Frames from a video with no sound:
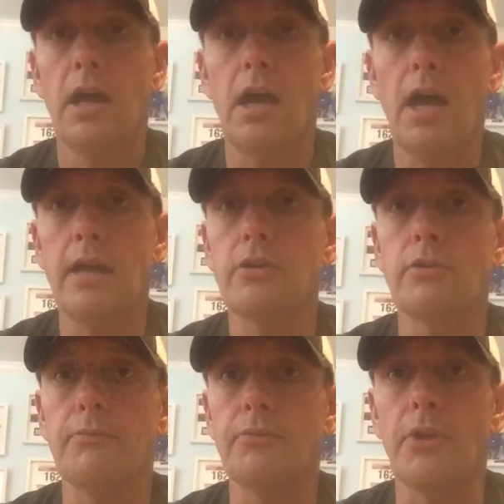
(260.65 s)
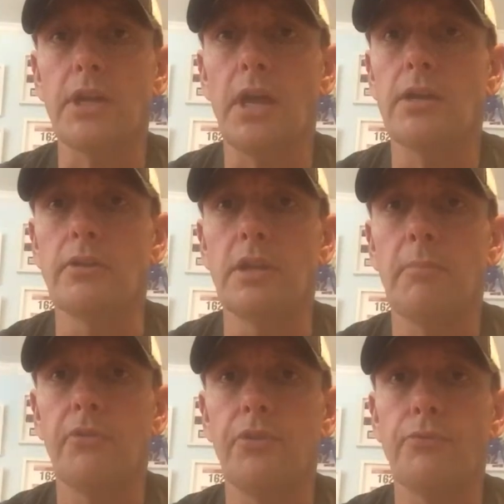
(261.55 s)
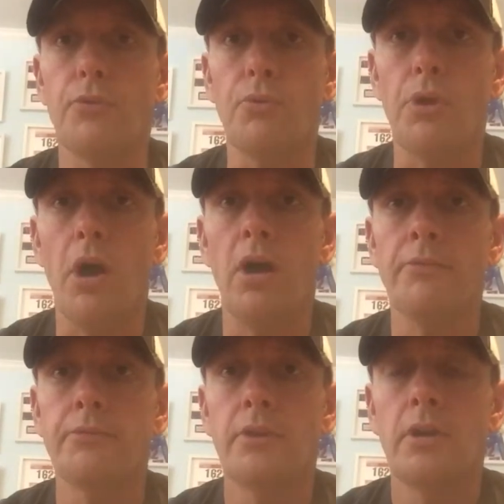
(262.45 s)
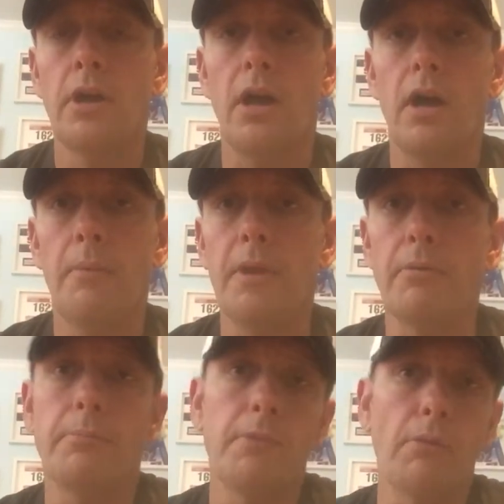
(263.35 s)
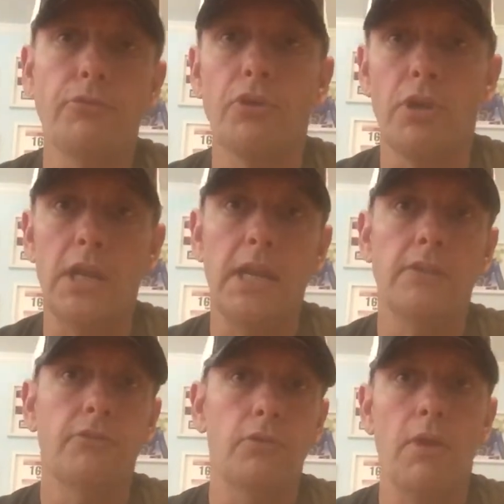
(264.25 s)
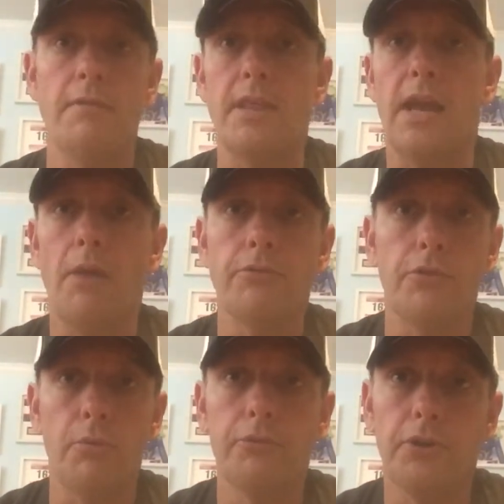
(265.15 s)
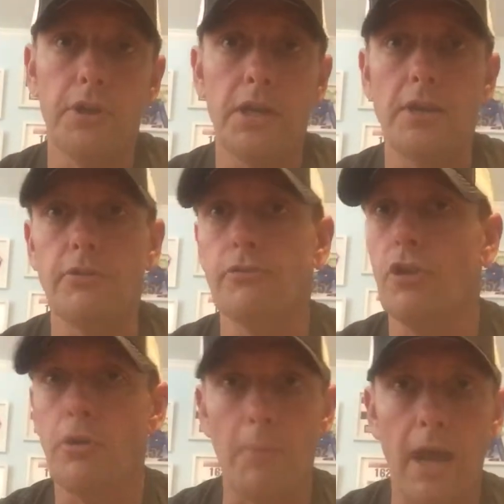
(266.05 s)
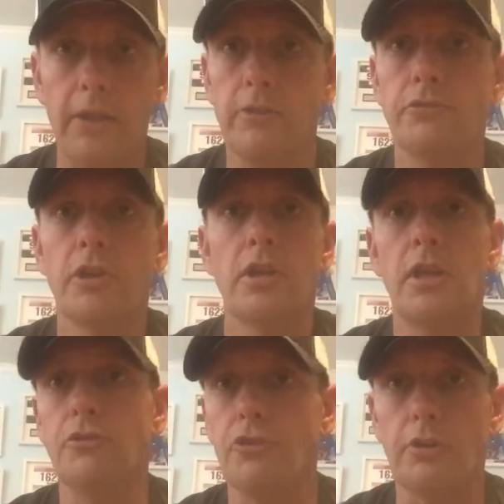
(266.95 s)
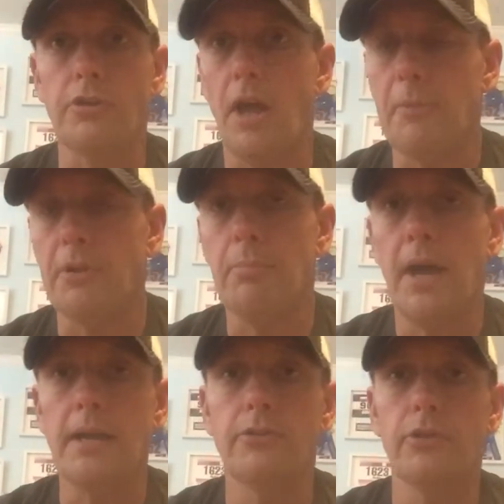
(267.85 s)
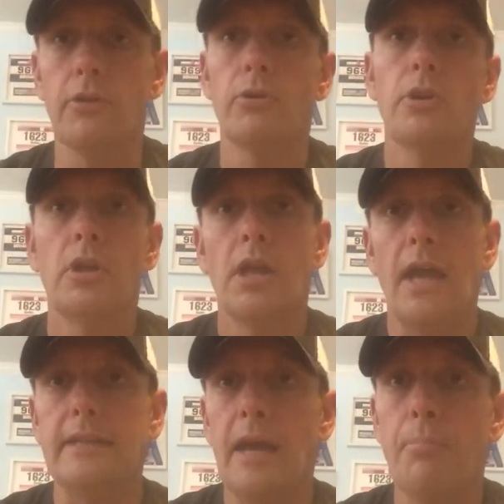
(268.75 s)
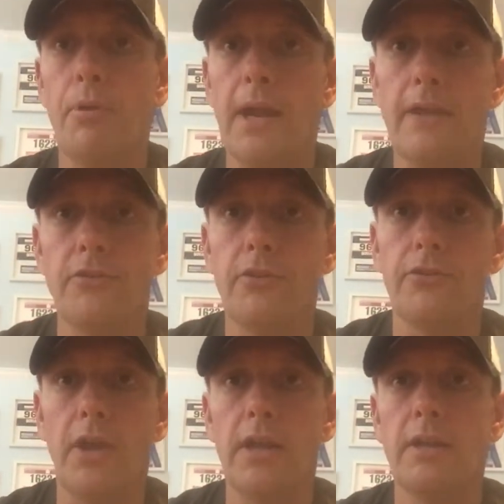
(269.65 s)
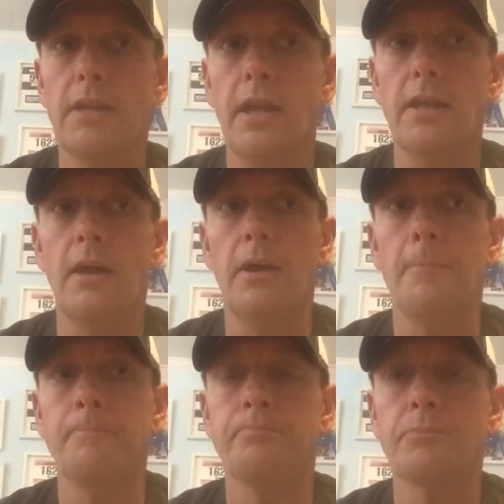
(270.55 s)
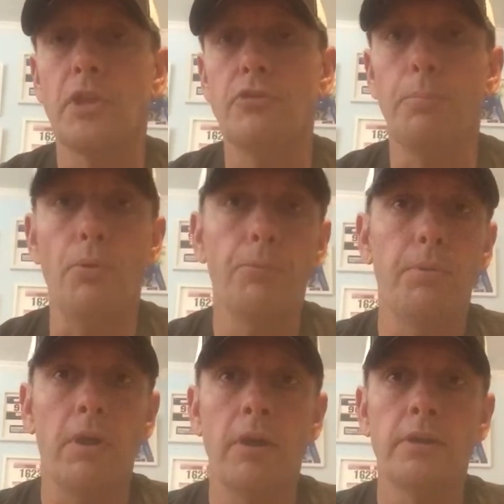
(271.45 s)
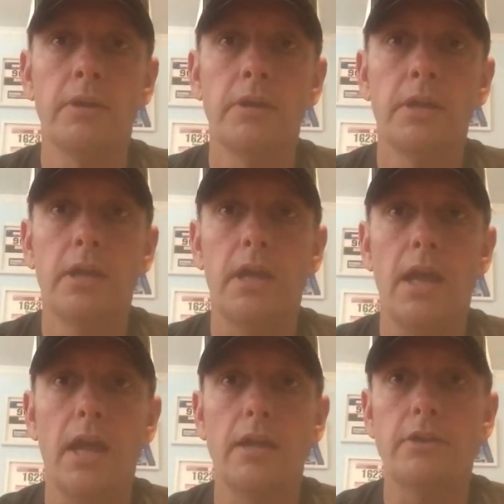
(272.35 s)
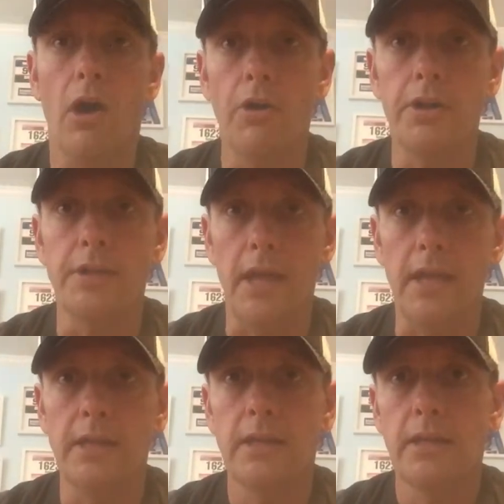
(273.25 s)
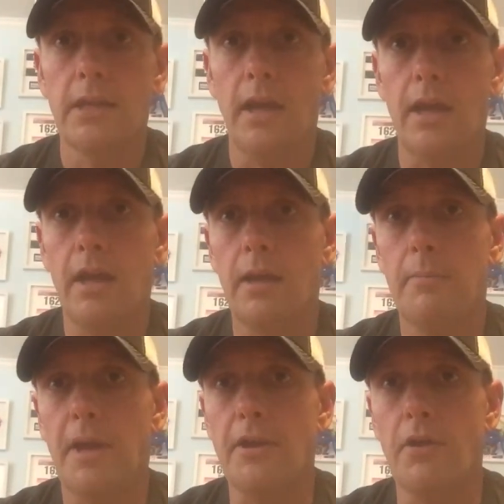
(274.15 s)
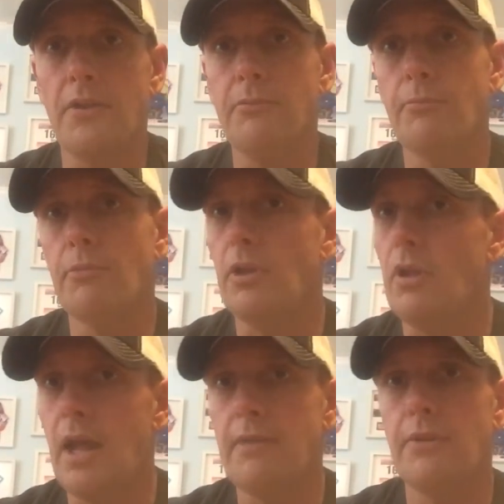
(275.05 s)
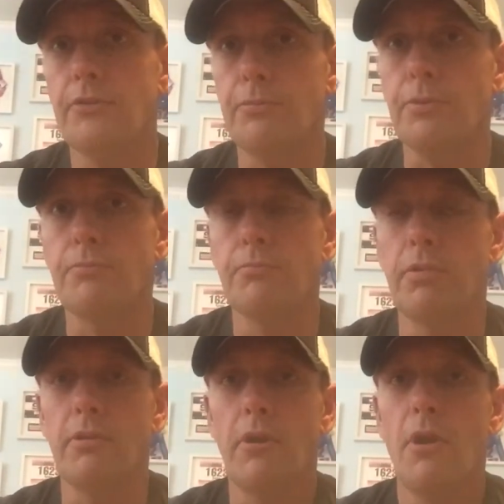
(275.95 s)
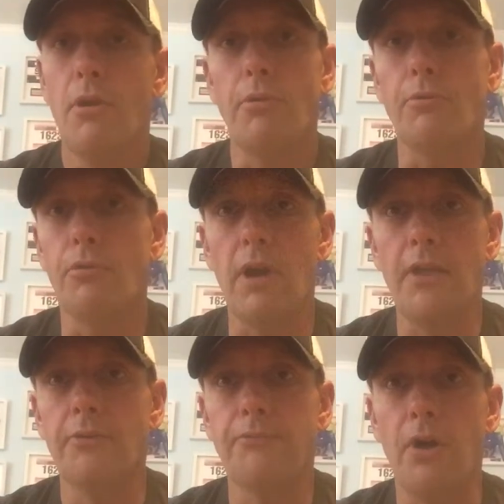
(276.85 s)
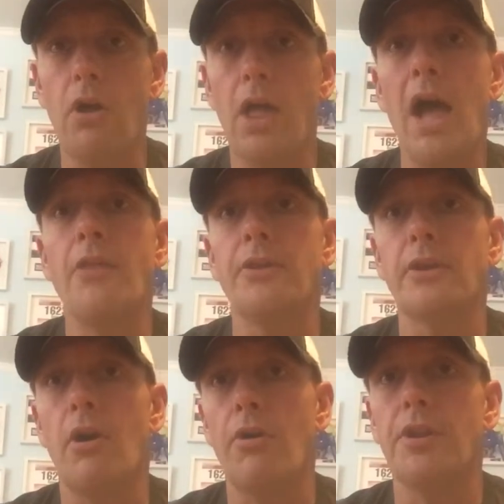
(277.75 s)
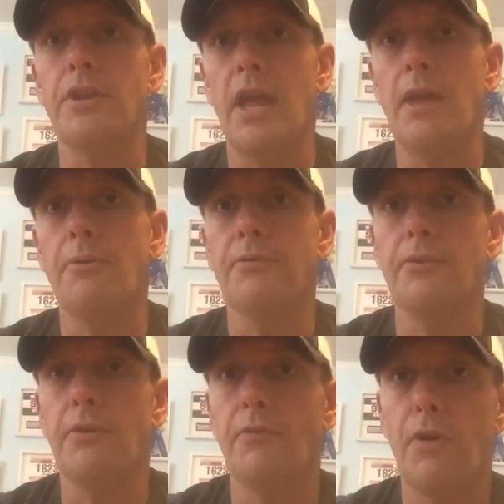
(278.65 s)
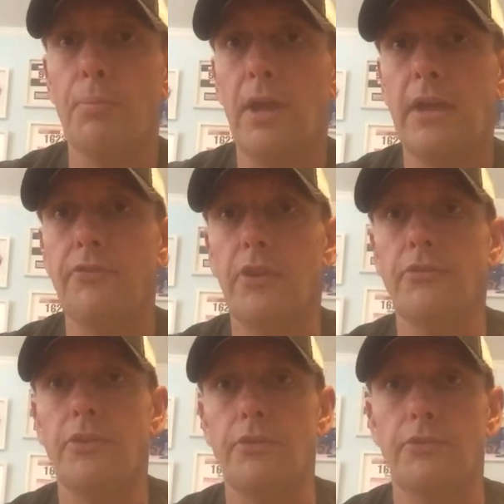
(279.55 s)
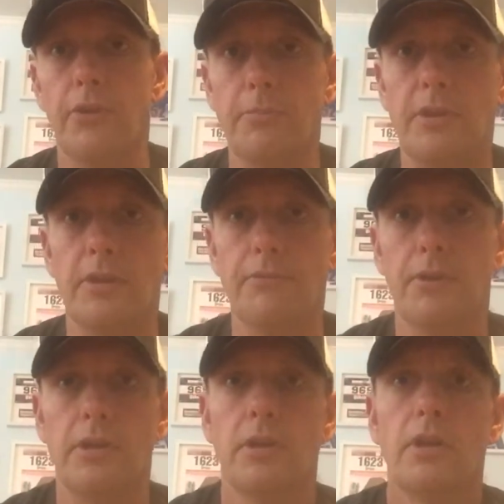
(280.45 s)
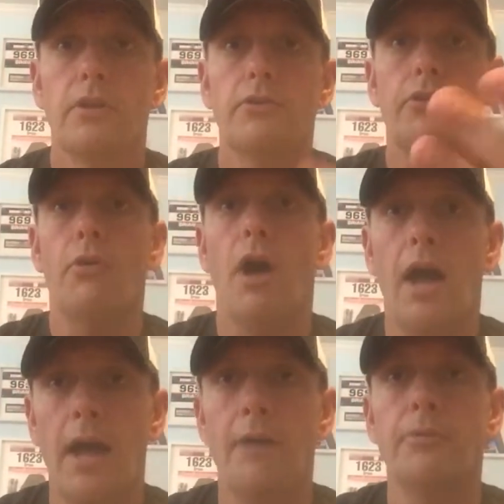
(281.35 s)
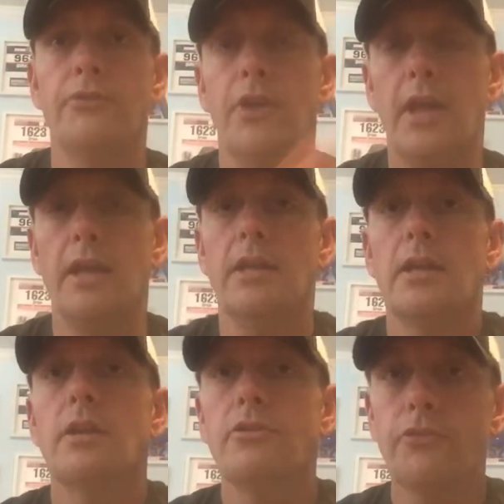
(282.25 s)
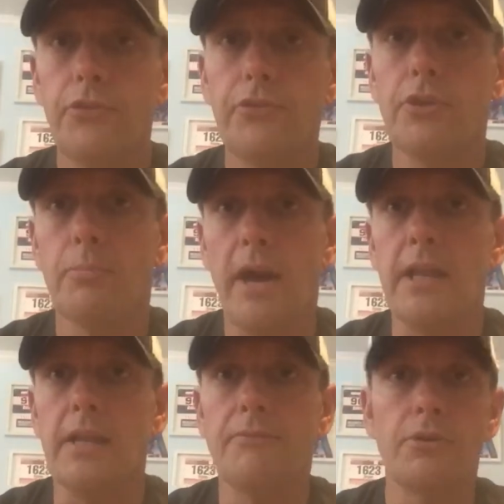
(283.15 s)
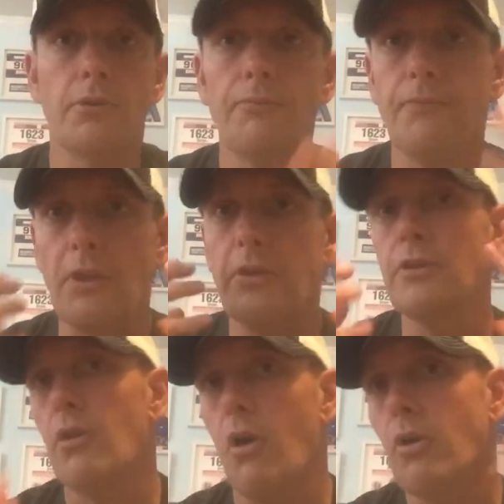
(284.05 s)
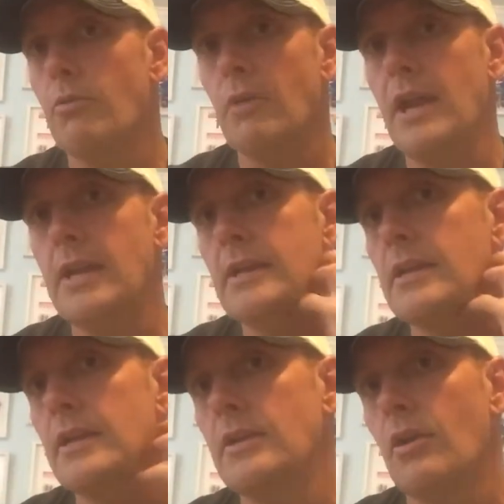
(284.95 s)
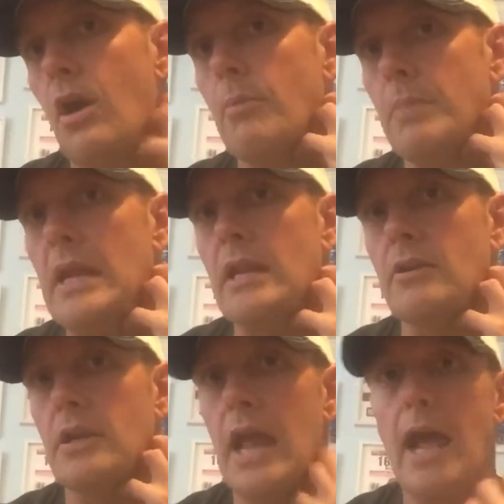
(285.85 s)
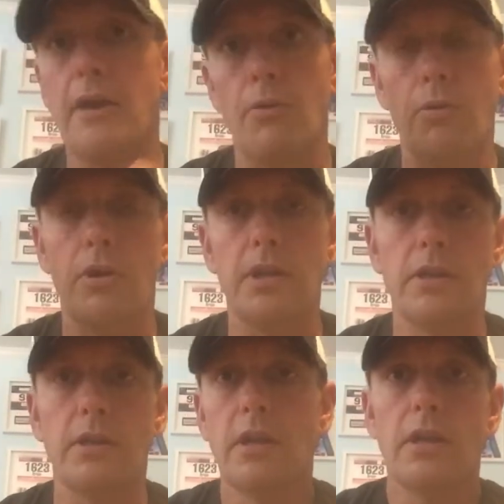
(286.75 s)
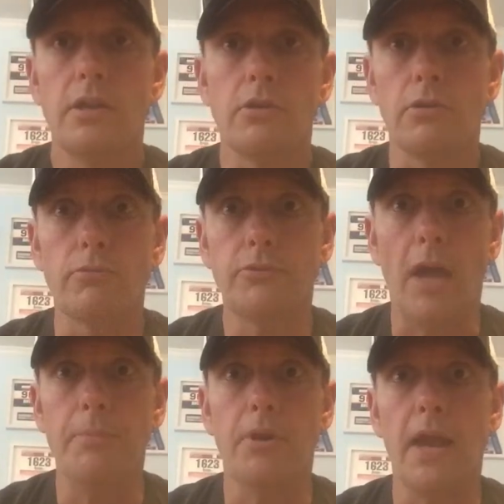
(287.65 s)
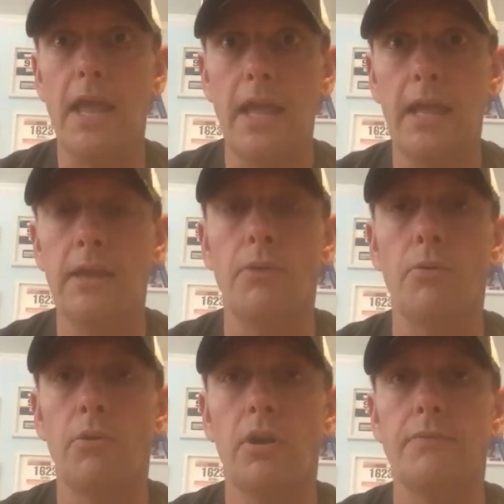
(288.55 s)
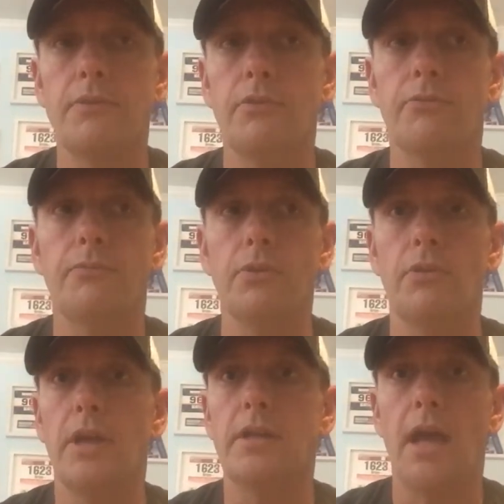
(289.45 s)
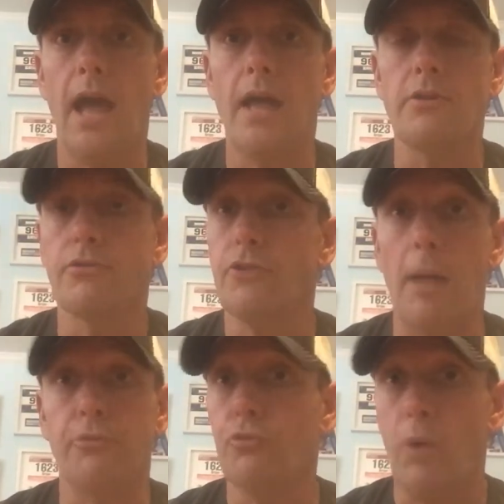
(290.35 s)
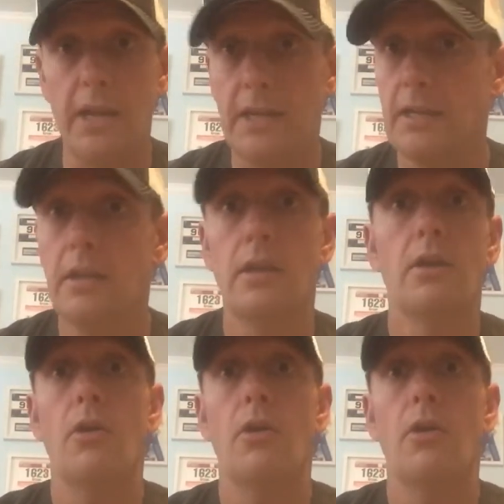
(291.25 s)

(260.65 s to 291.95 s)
I couldn't get myself cooled off. It was turning into, everything I was doing was turning into junk mileage and junk time on the bike. So at that point I just decided that to pull the plug and call it a day. I know that a lot of us would rather fall out than call it a day if our plan says to do something different. So I would say just listen to your body. If you're feeling your heart rate, your heartbeat in your neck or in your top of your head, or if you just feel like you're stopped sweating,